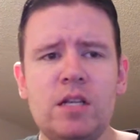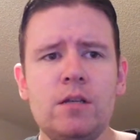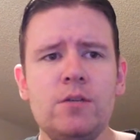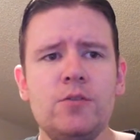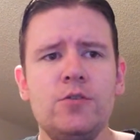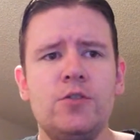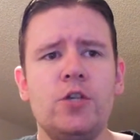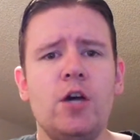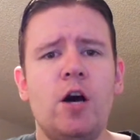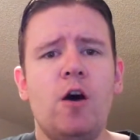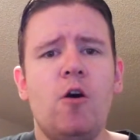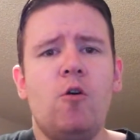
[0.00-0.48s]

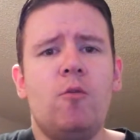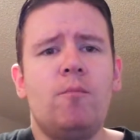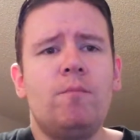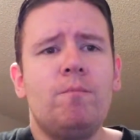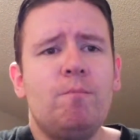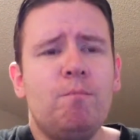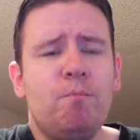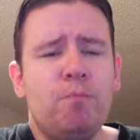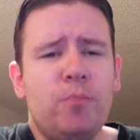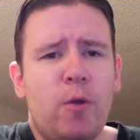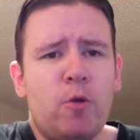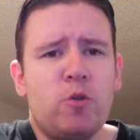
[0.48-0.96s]
So,
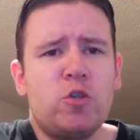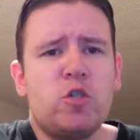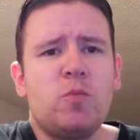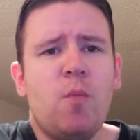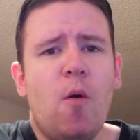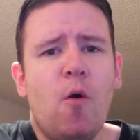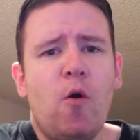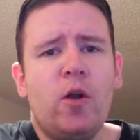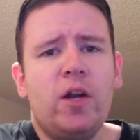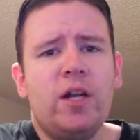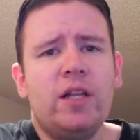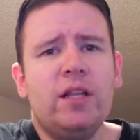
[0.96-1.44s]
no
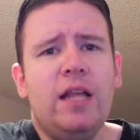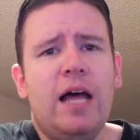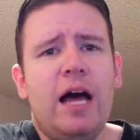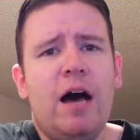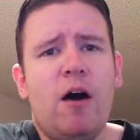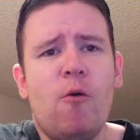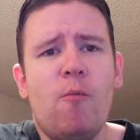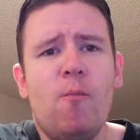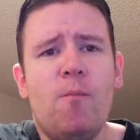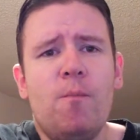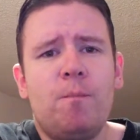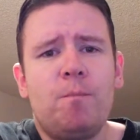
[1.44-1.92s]
smoking
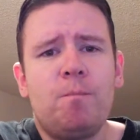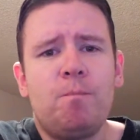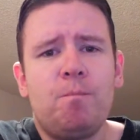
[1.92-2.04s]
allowed.